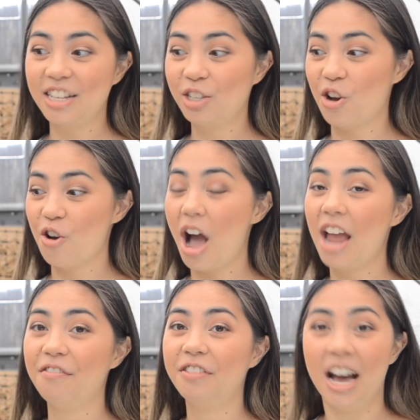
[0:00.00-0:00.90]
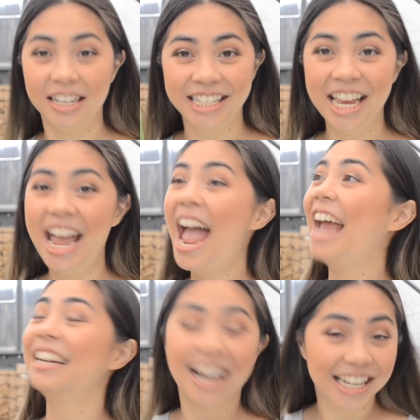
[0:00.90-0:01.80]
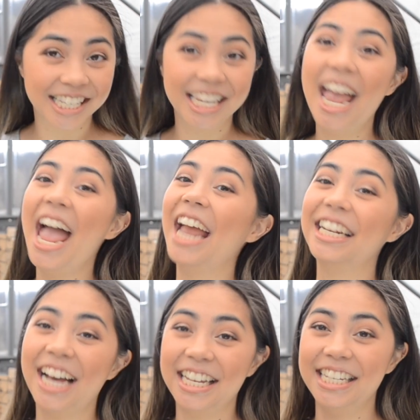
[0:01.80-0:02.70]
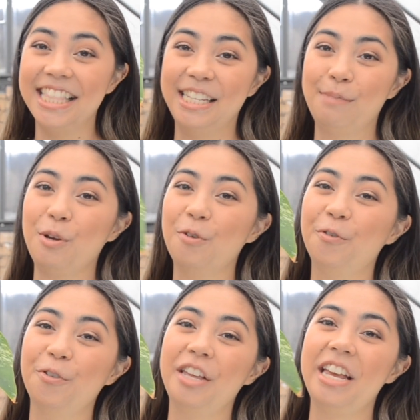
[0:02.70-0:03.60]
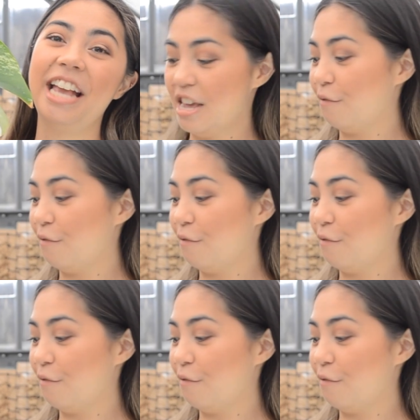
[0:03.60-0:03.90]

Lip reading: So I've cut and cut and cut this beautiful thing.